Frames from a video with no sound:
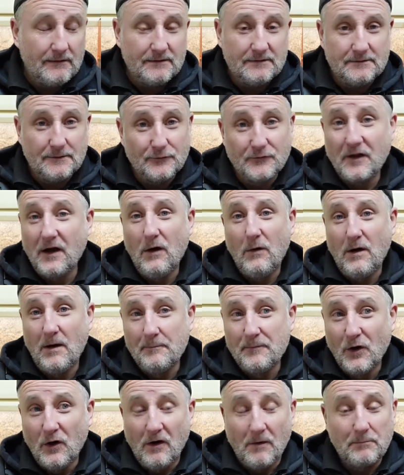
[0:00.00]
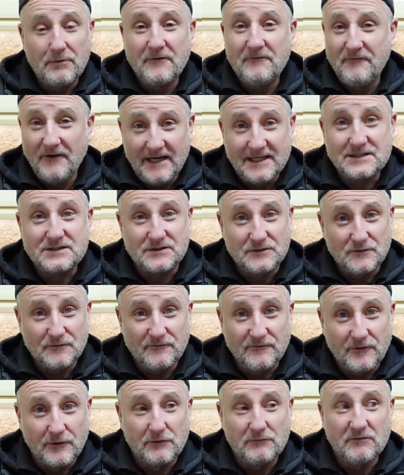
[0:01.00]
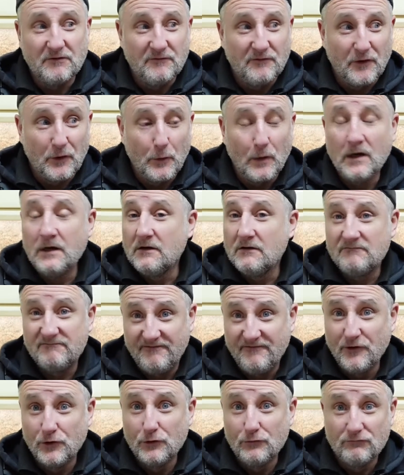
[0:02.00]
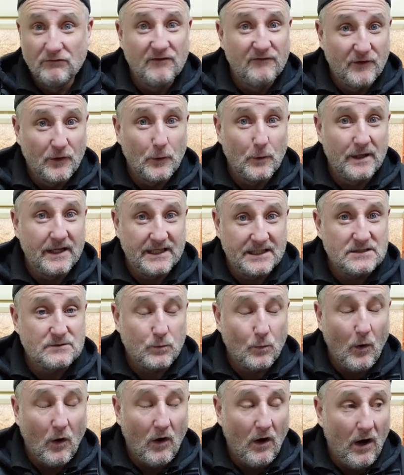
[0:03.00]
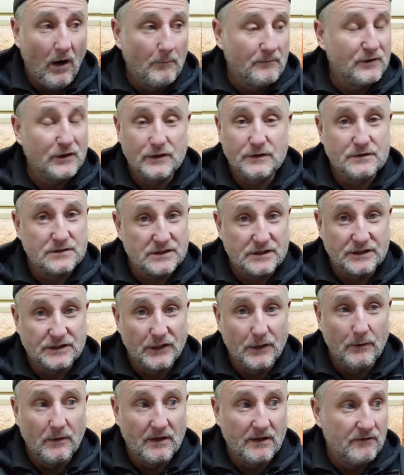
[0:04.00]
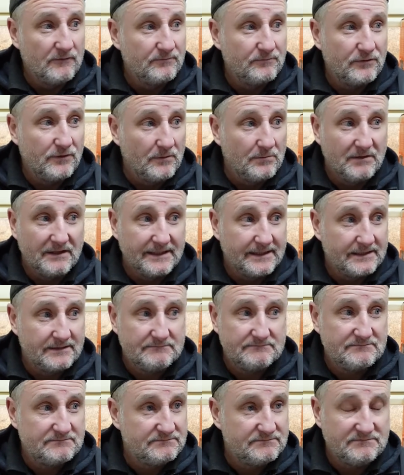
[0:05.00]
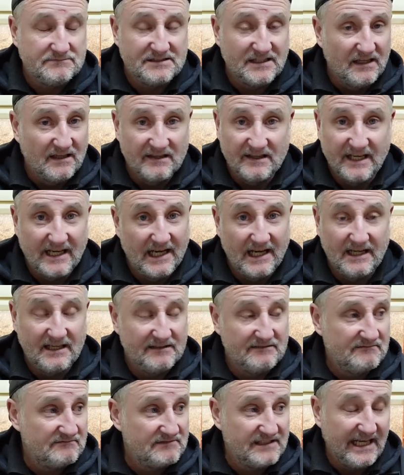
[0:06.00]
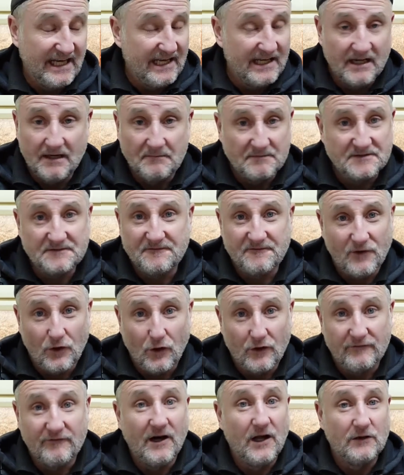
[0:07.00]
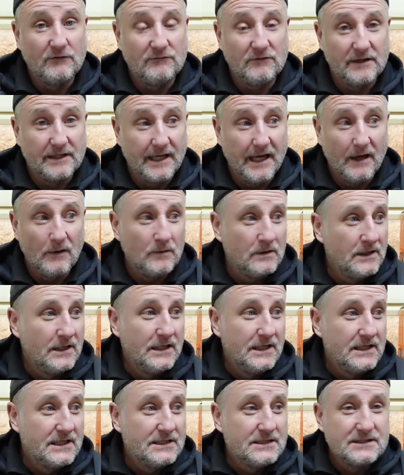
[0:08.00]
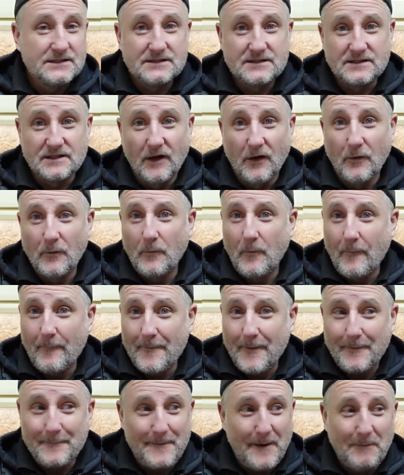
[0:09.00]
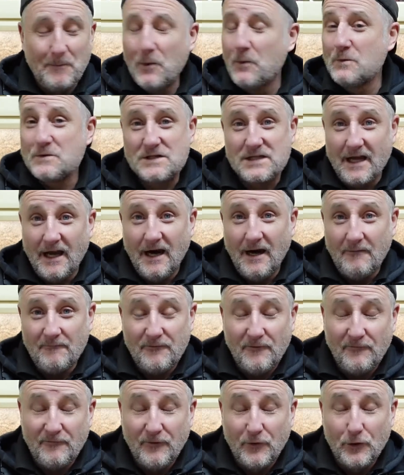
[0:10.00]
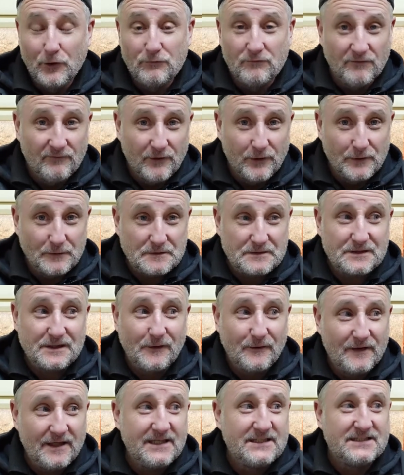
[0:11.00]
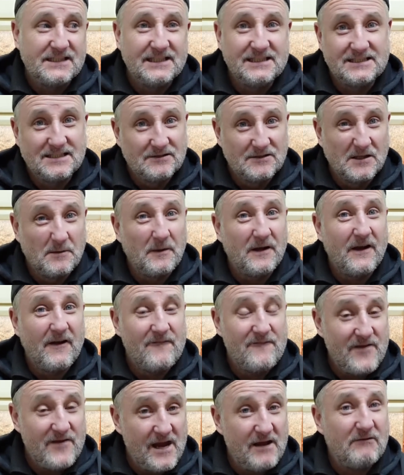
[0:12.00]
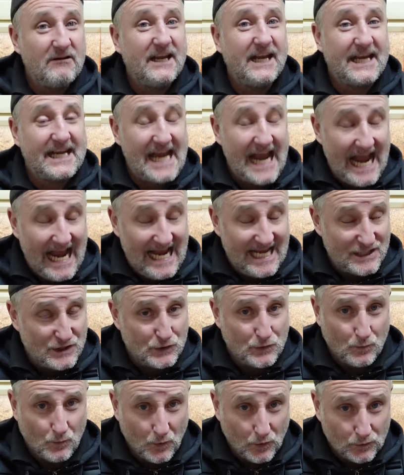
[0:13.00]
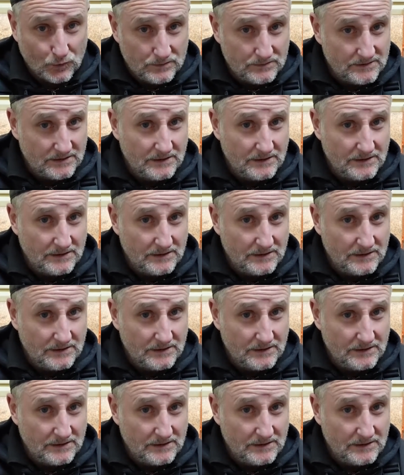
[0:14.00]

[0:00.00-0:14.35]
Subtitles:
although I'm not a professional food reviewer, food reviewing is what I'm used to doing. I've probably done nearly getting up to 500 now. So I'm all set up for food reviews. So this is going to be a very casual